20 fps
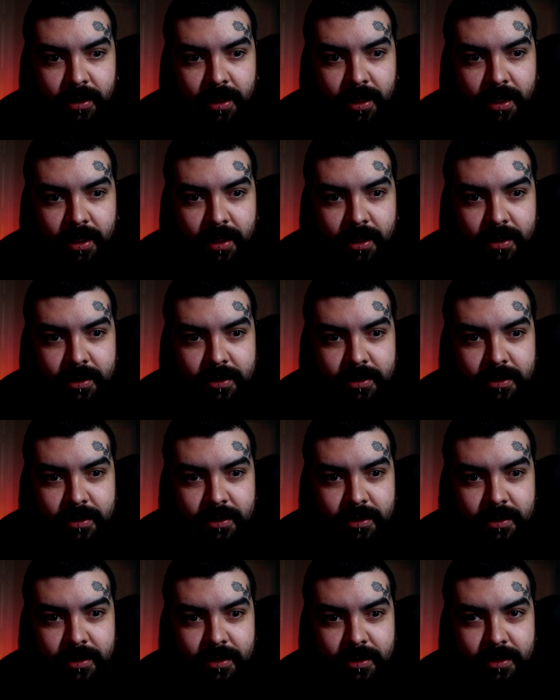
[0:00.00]
And
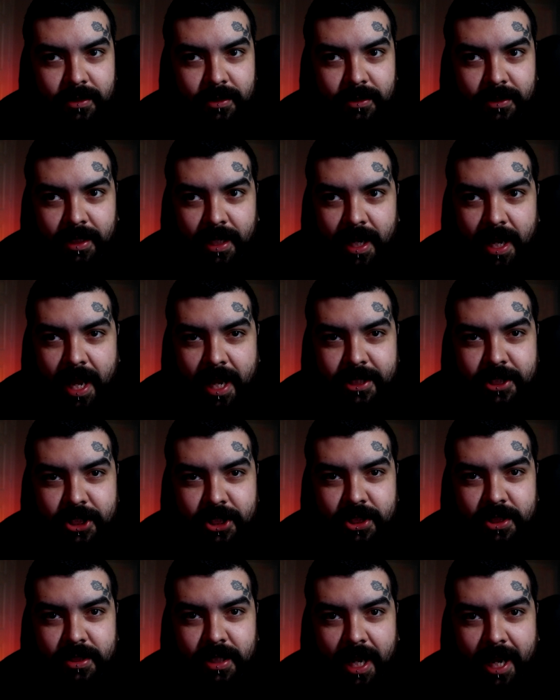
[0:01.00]
yeah, I
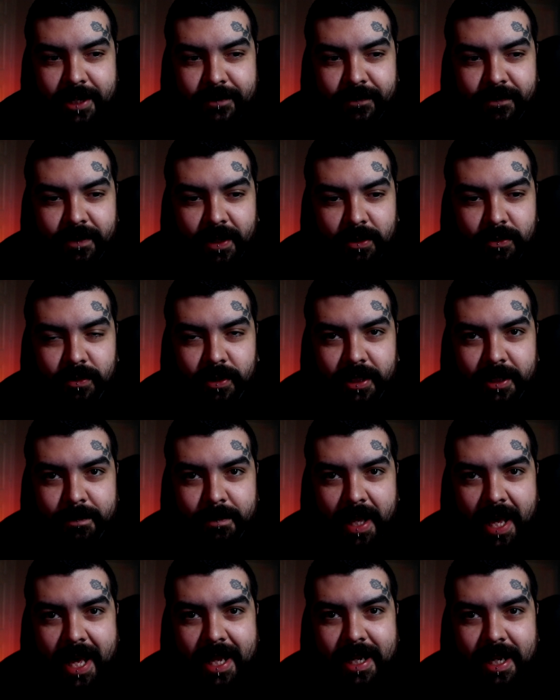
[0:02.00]
just I felt really
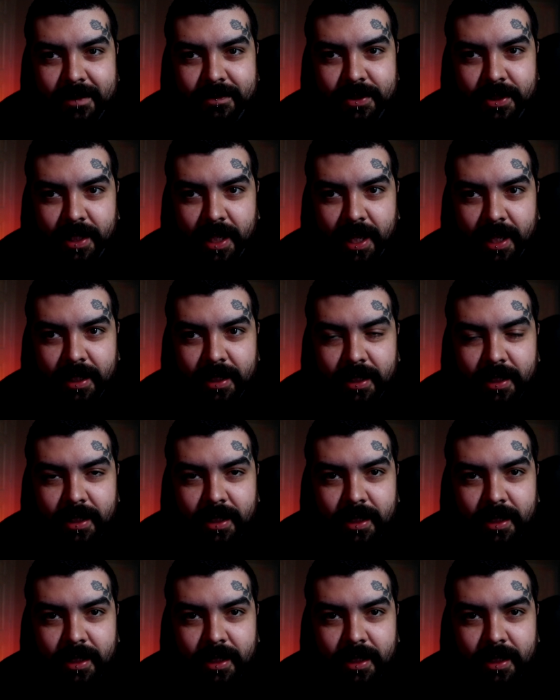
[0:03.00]
bad after that